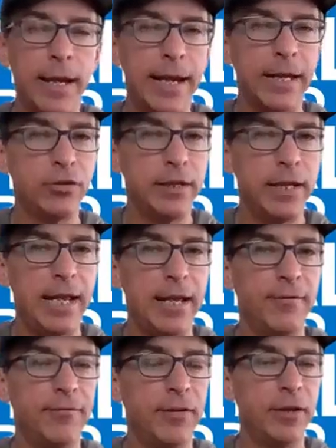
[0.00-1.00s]
actually
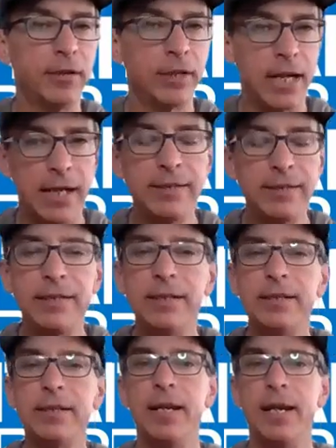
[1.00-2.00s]
have content